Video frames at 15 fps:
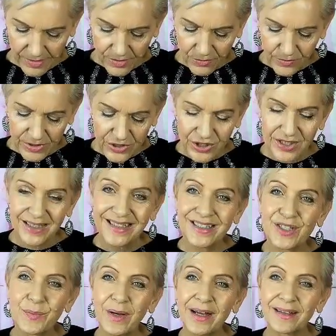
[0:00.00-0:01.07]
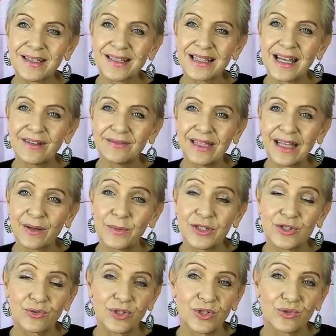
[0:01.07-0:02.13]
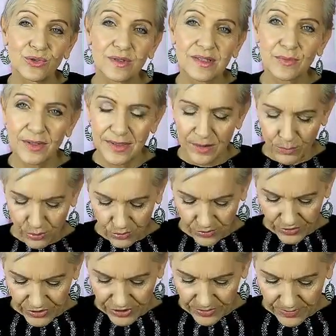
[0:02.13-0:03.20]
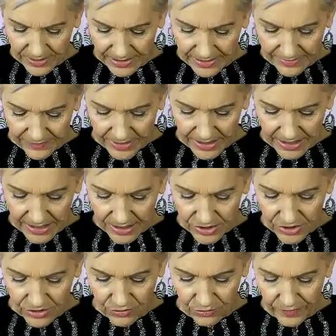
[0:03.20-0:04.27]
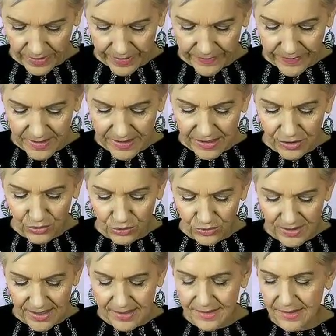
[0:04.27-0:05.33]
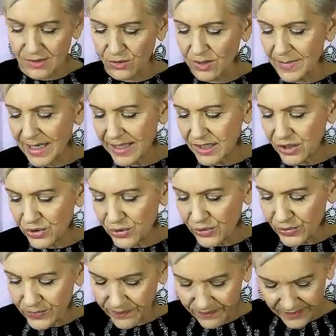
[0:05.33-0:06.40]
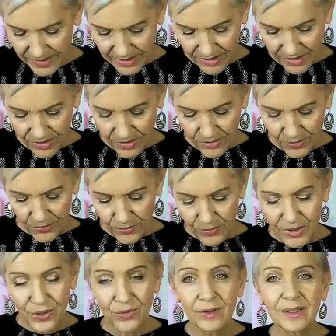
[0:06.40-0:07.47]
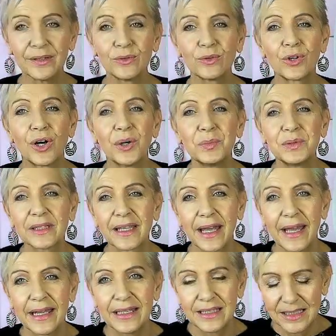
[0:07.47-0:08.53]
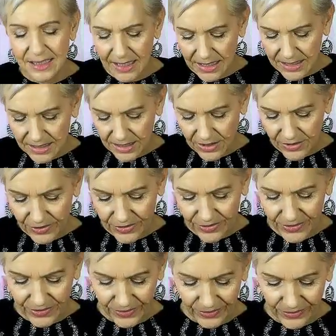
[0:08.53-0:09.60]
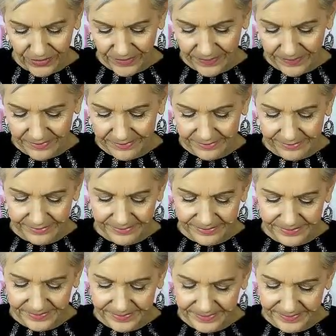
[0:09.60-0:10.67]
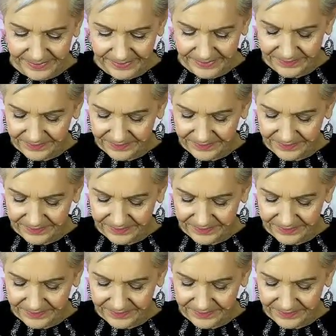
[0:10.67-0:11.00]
Which is your partner's love language or yours, what's important to you in your love connection or them. Singles, this is all about you. Well, you're a little complicated to get to know. Mm-hmm.